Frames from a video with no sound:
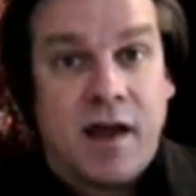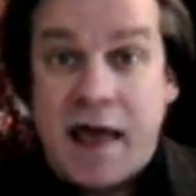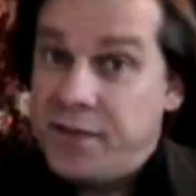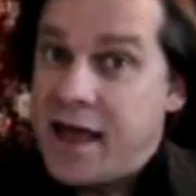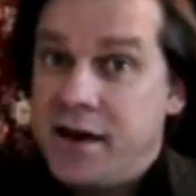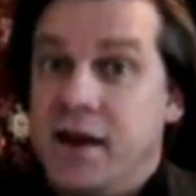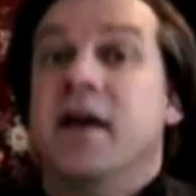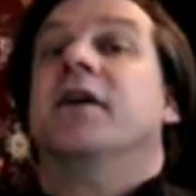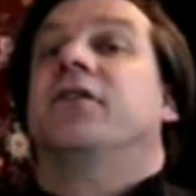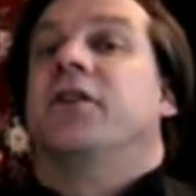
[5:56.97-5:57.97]
and
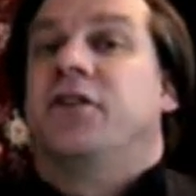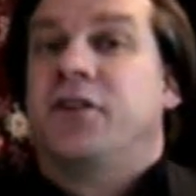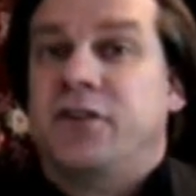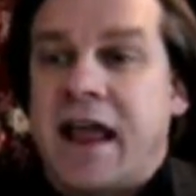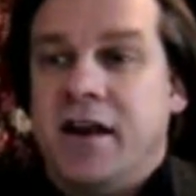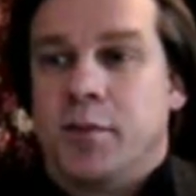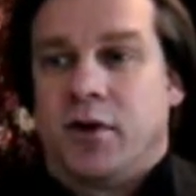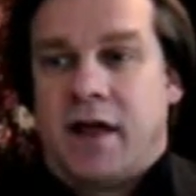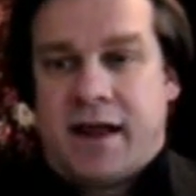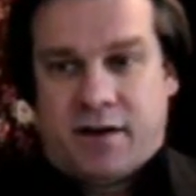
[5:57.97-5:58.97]
then
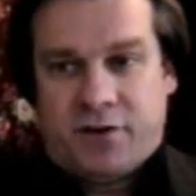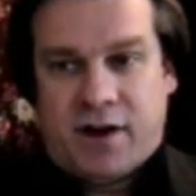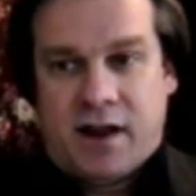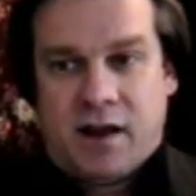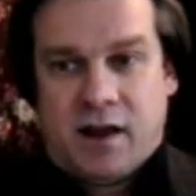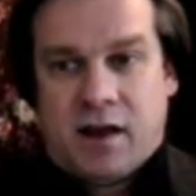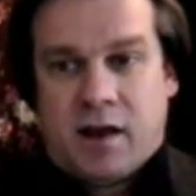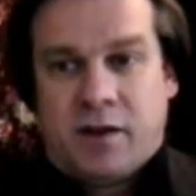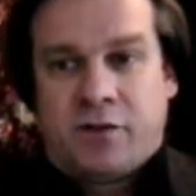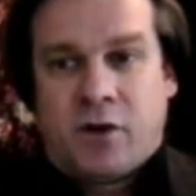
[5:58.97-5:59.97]
sustainable energy is